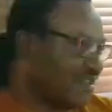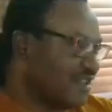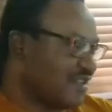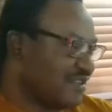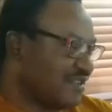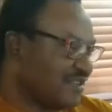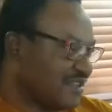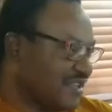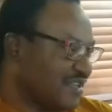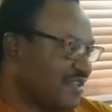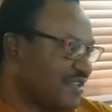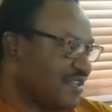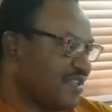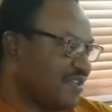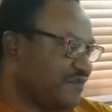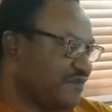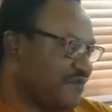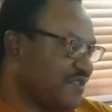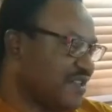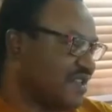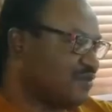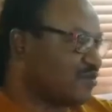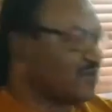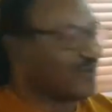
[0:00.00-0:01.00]
And if
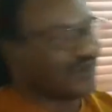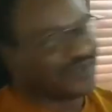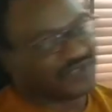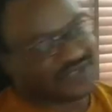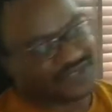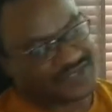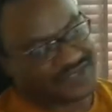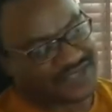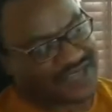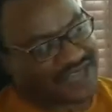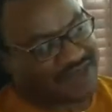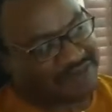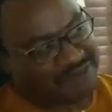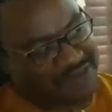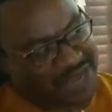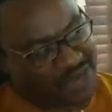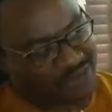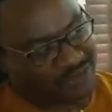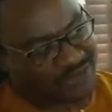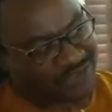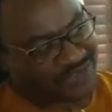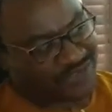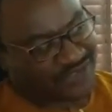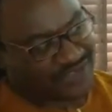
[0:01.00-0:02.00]
yes, what is the
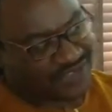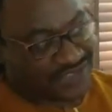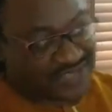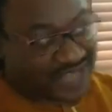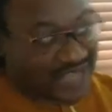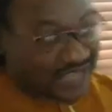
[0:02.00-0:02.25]
amount? These are